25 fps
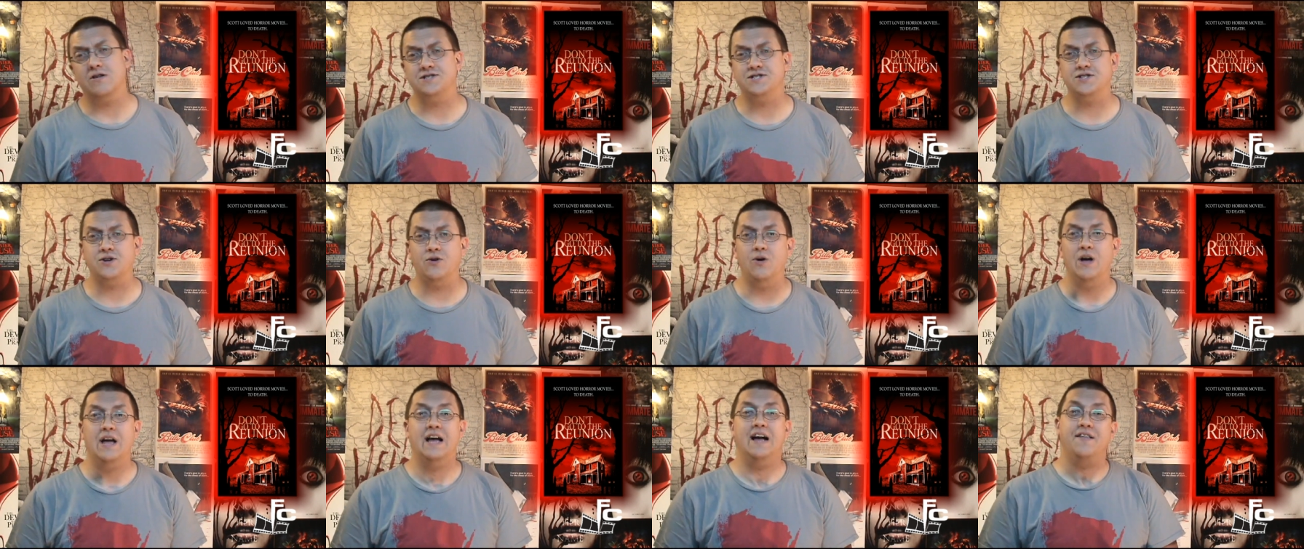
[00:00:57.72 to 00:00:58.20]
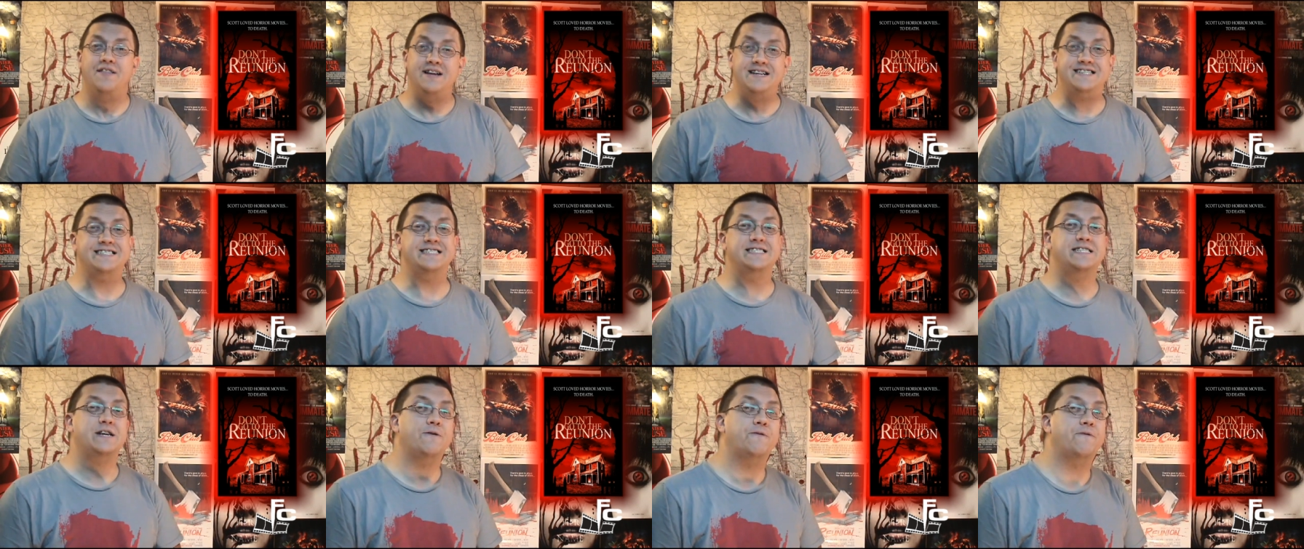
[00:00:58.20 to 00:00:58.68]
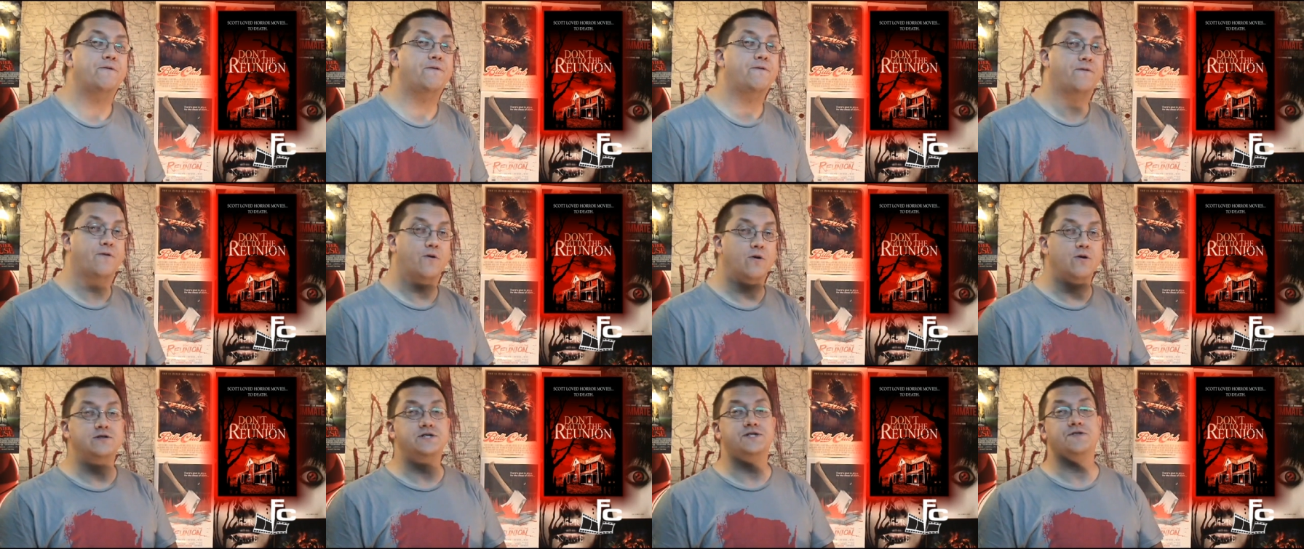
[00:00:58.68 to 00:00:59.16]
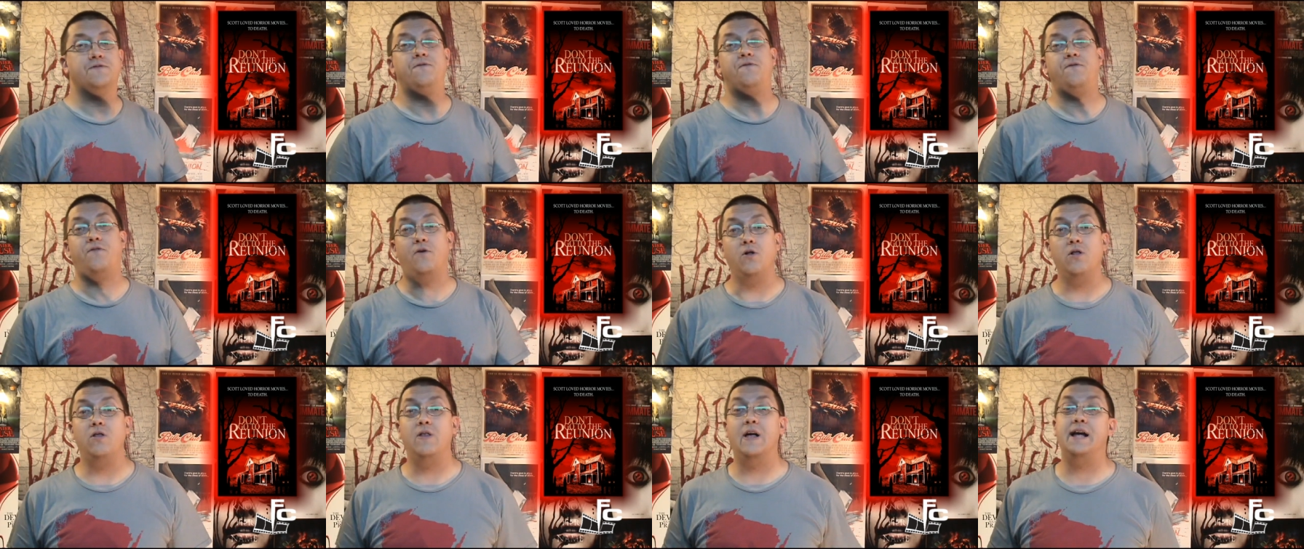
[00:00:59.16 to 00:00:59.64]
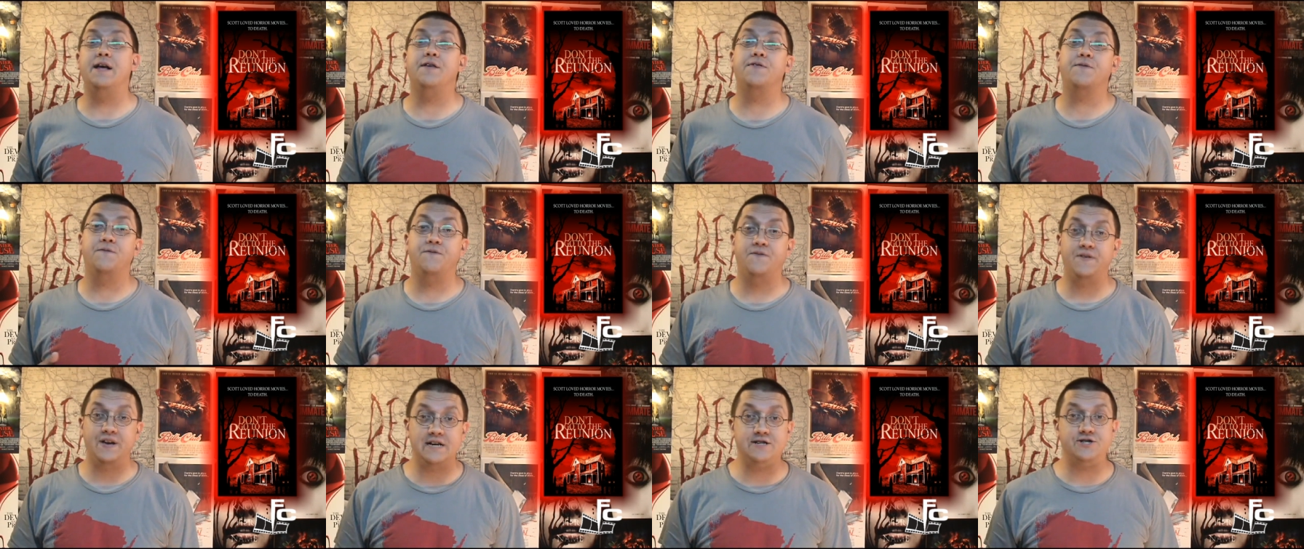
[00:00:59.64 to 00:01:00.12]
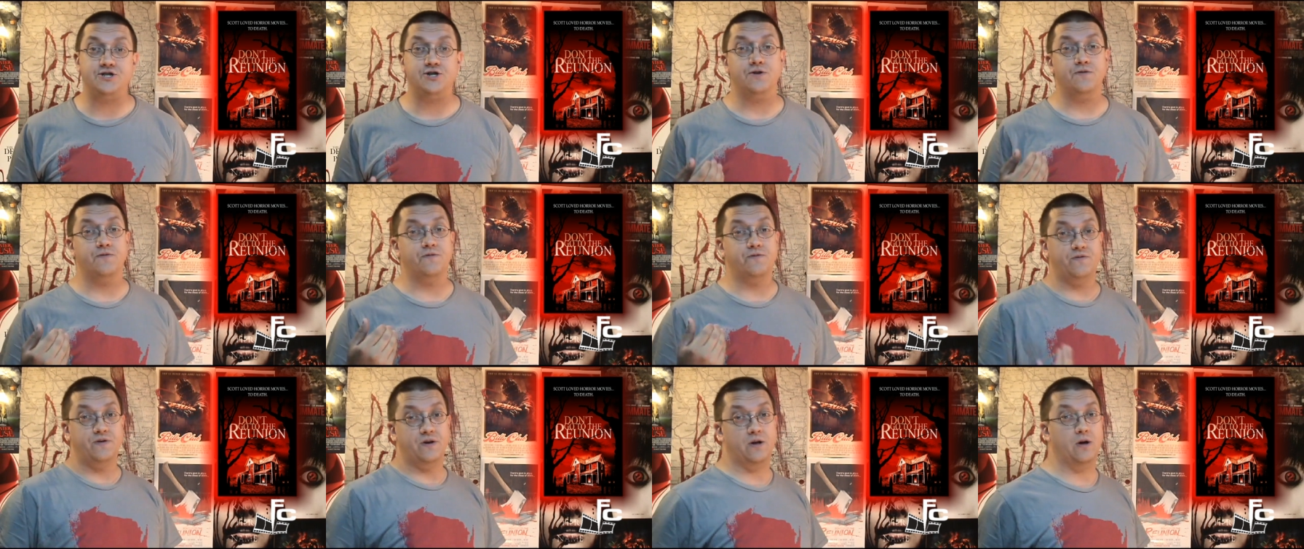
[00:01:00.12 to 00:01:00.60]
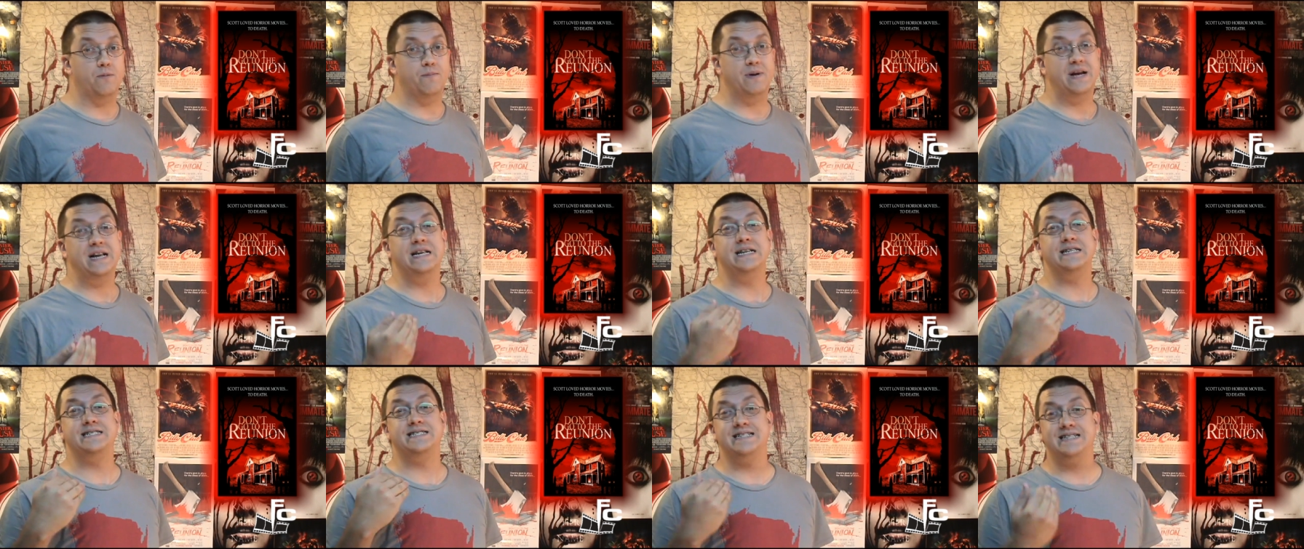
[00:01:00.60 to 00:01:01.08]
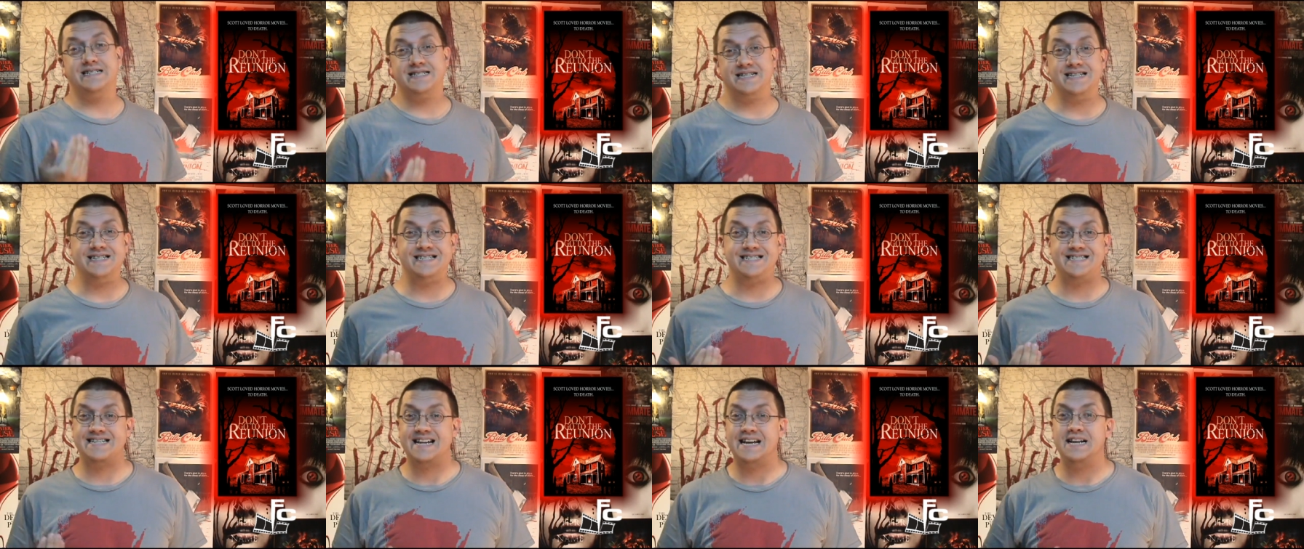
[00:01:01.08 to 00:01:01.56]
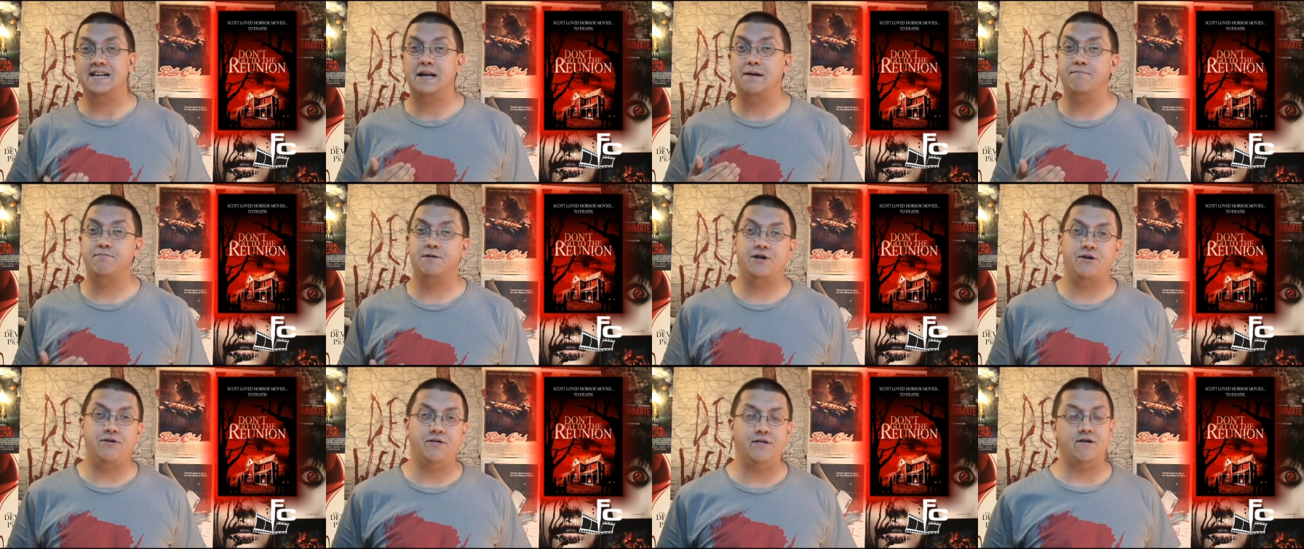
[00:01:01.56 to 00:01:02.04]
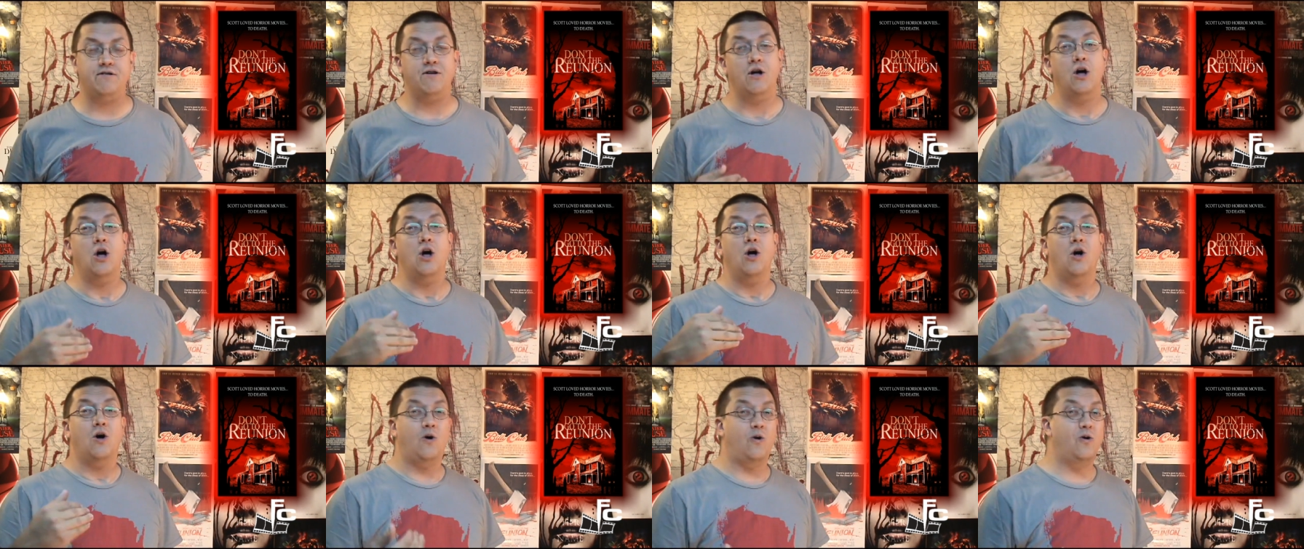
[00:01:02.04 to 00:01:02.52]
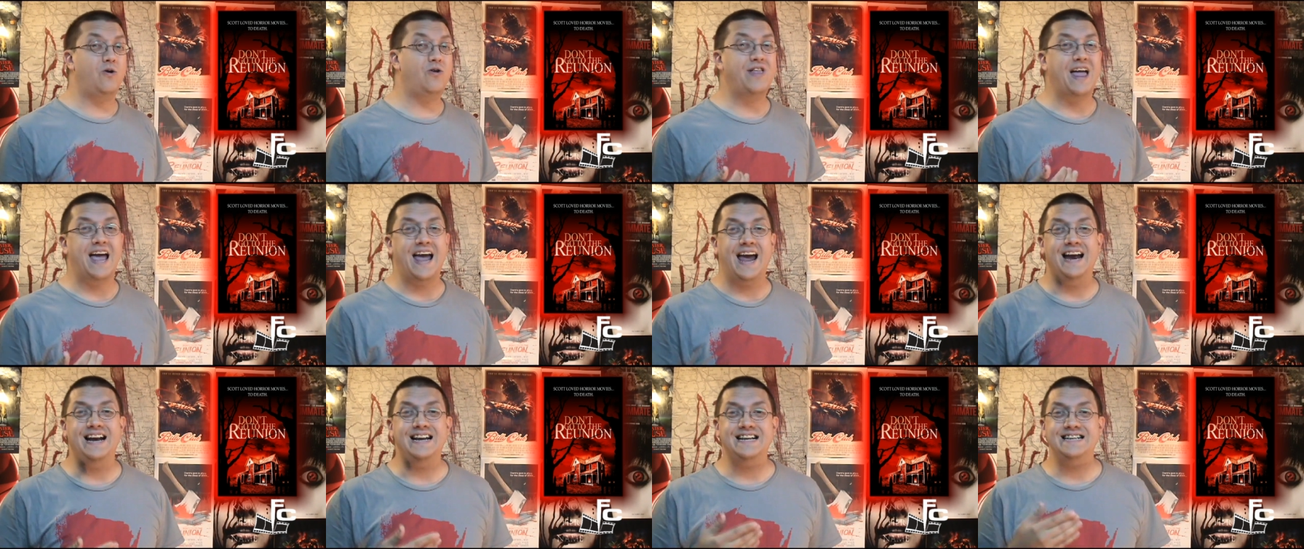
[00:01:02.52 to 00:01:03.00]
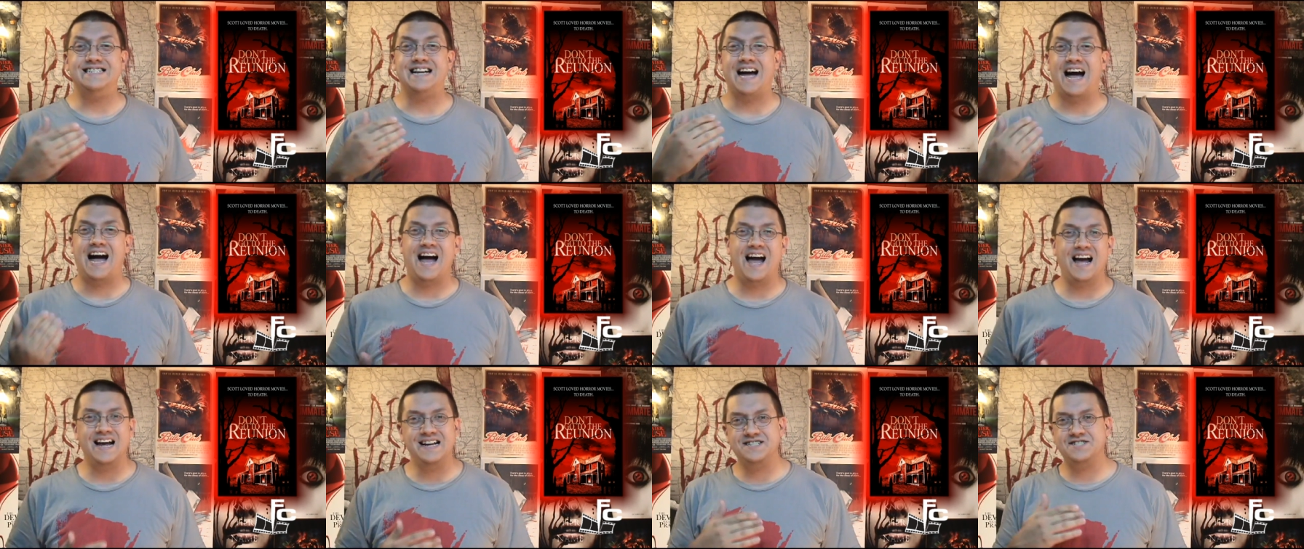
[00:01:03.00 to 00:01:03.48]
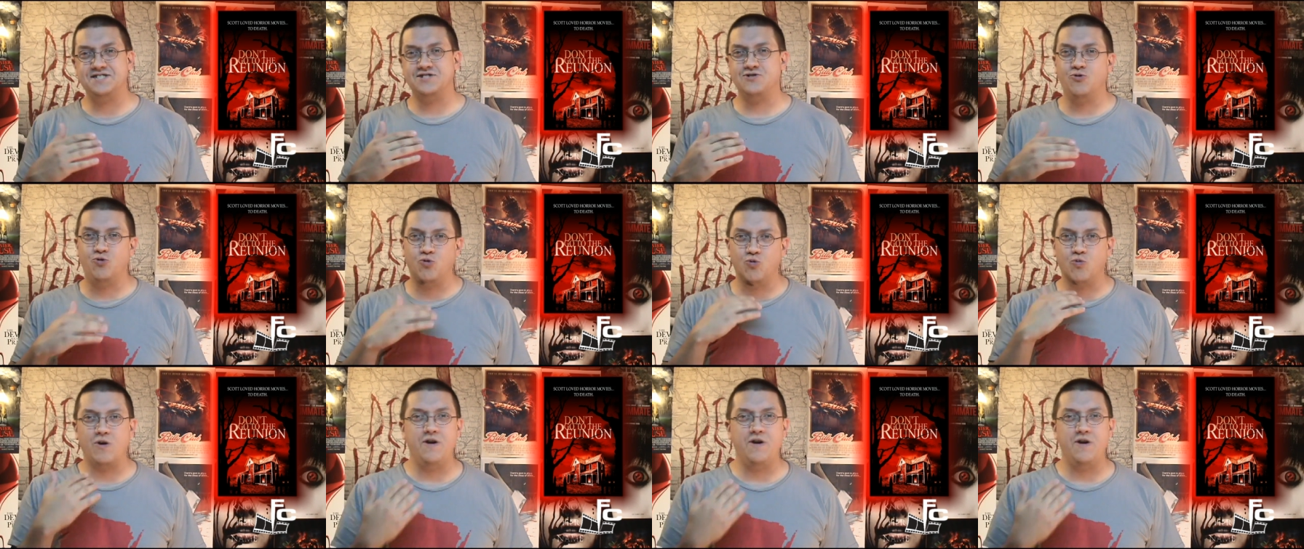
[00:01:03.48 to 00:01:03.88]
so this is their first full-length feature film, and it's a send-up to the old 80s high school